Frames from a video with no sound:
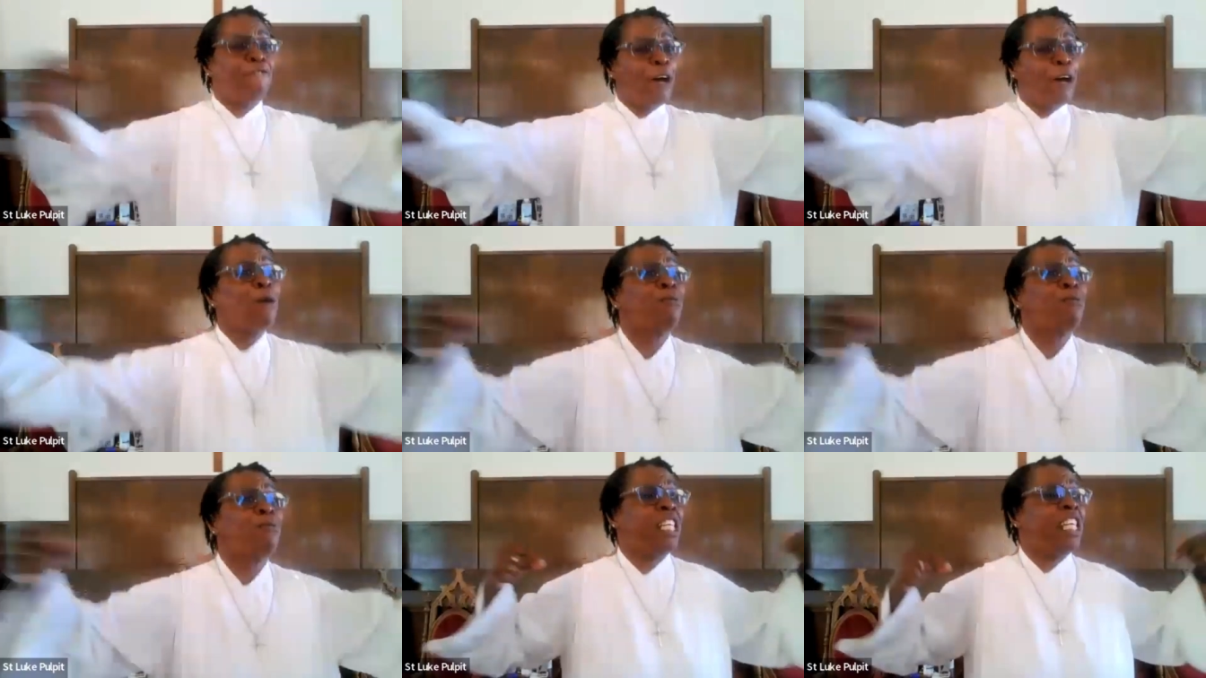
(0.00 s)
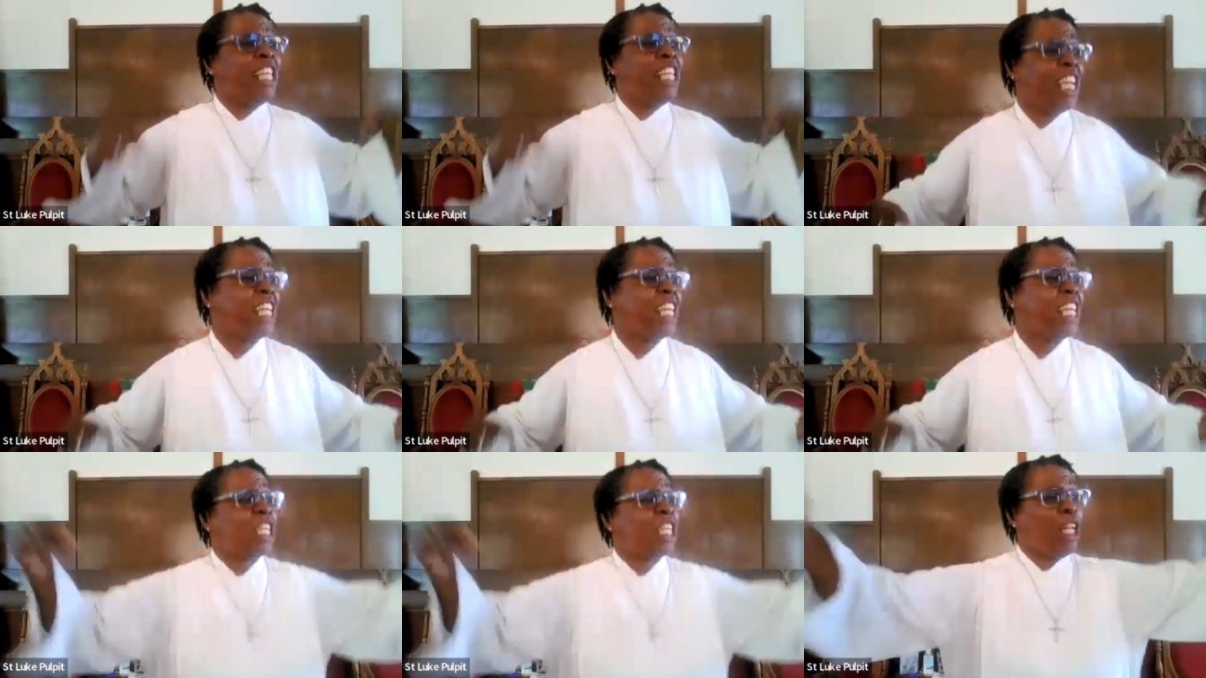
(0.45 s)
folk to
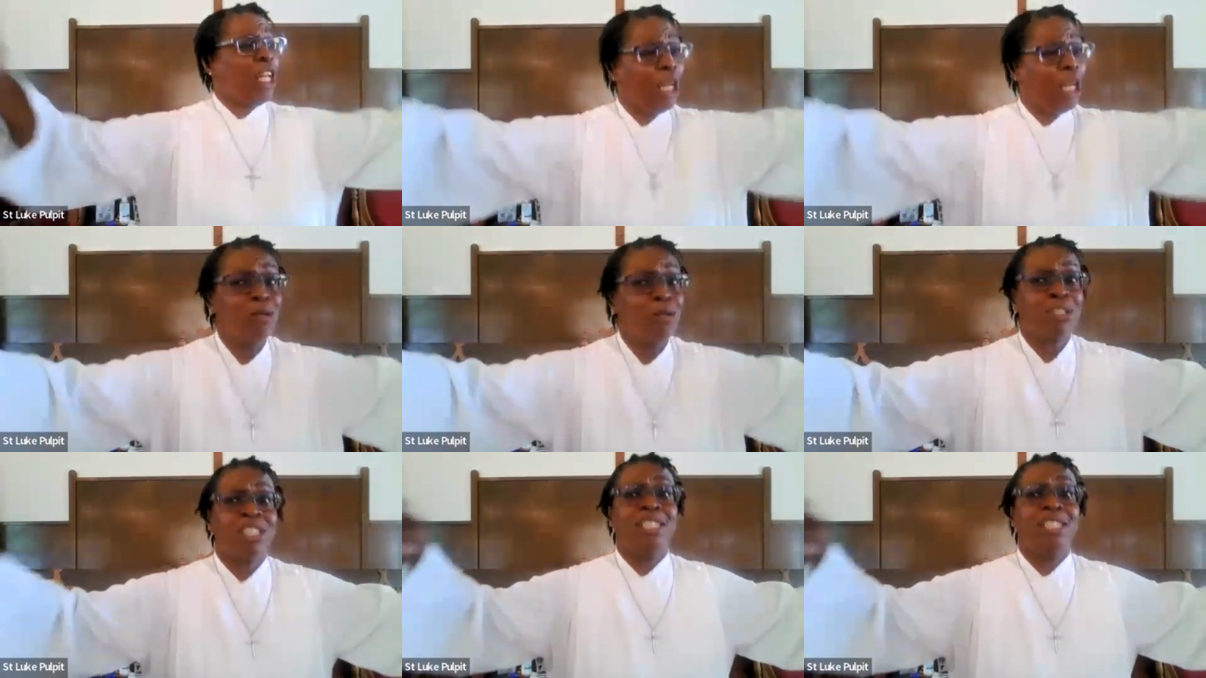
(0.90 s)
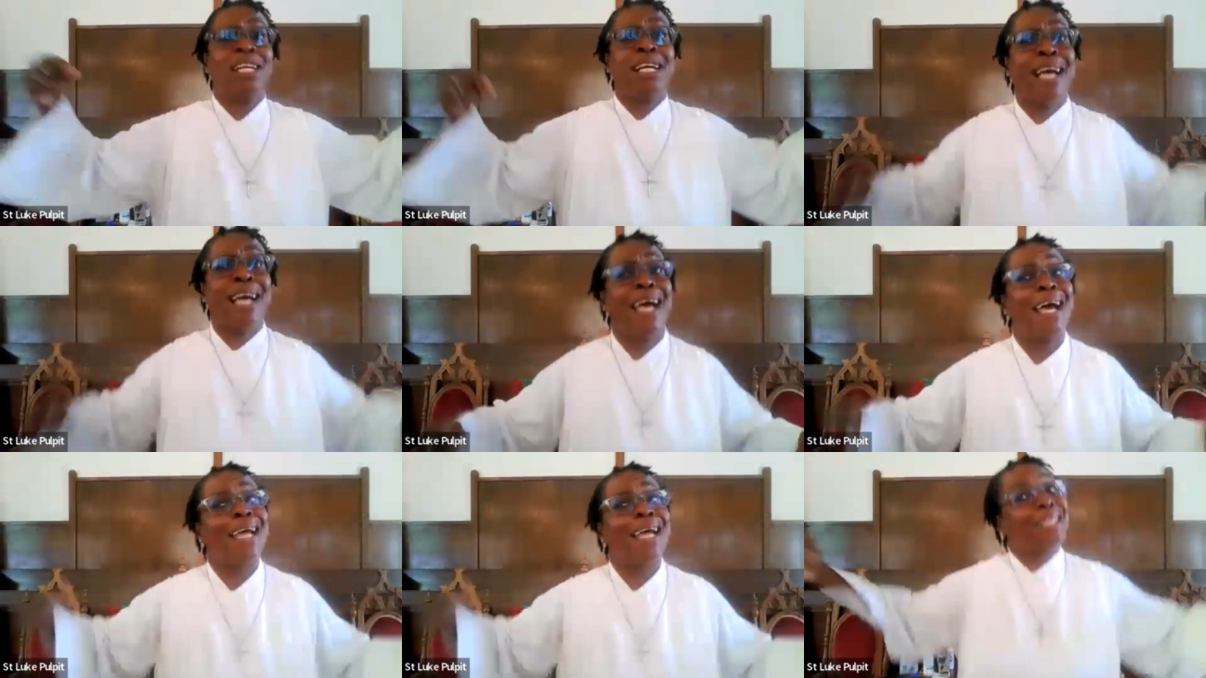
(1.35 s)
get closer to
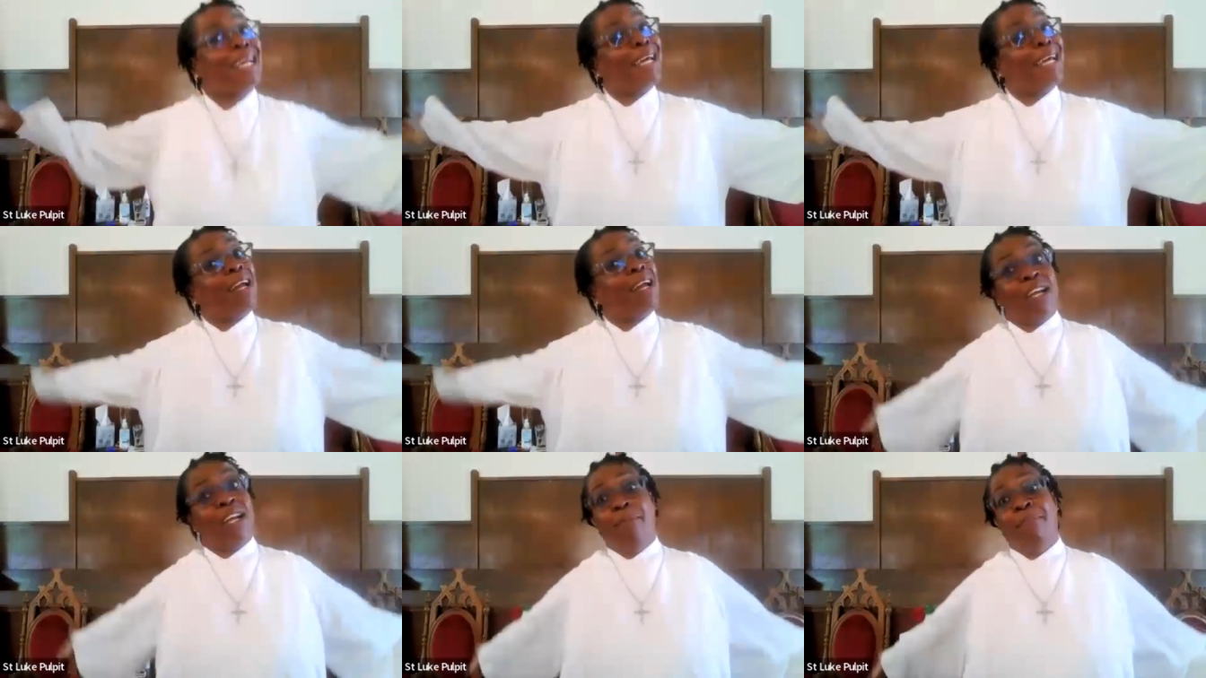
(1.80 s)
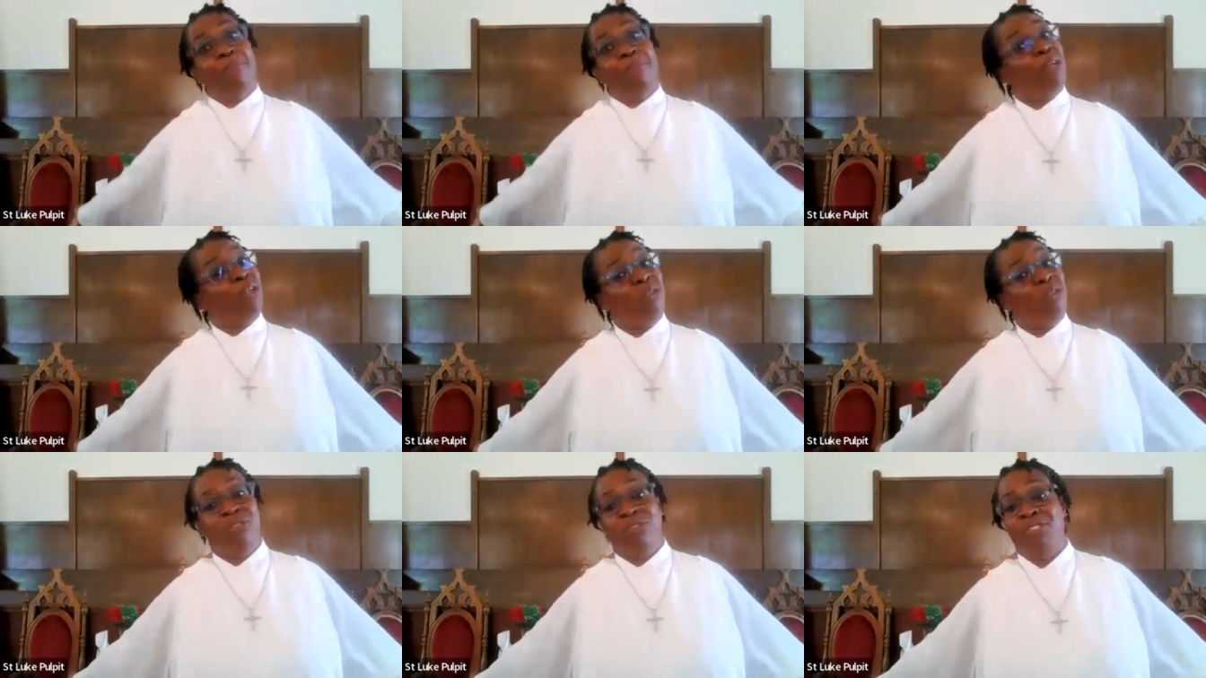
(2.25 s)
God, that ought to
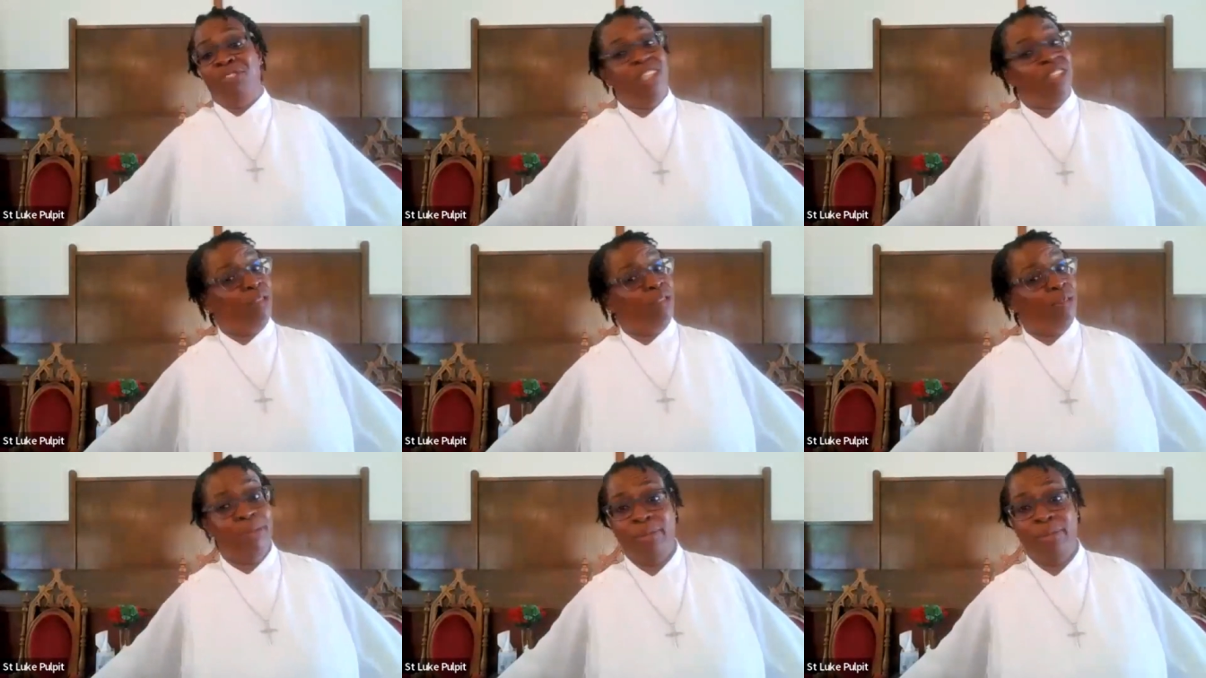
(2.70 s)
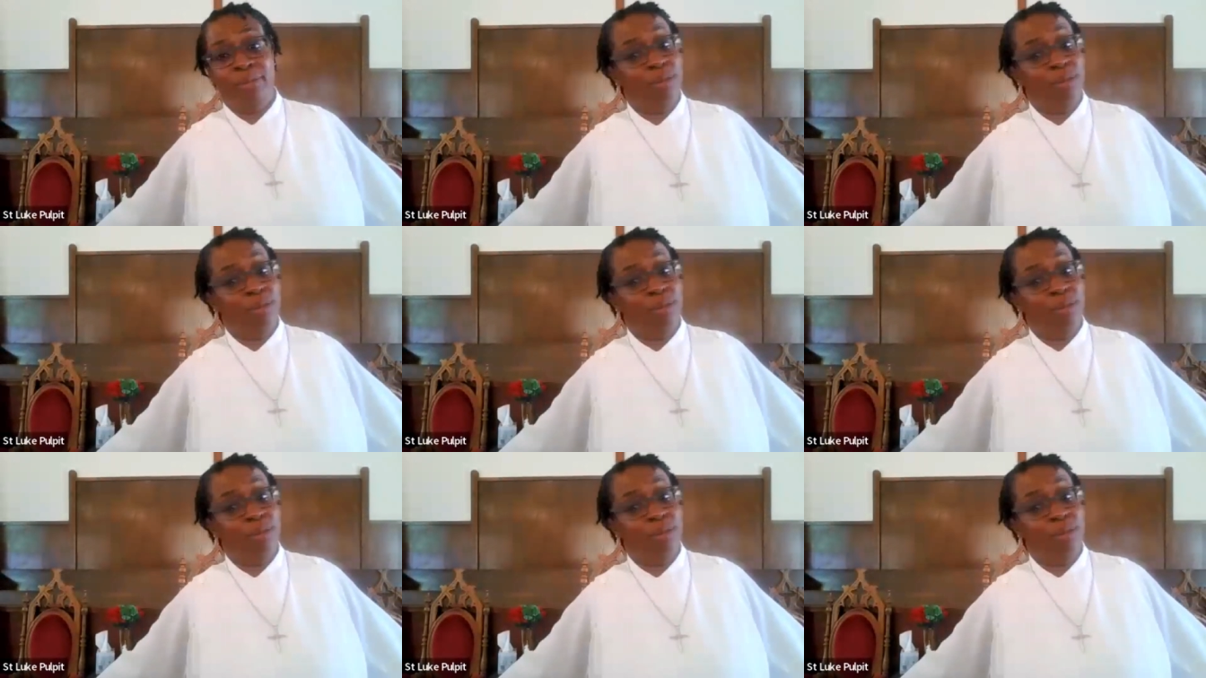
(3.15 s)
move you.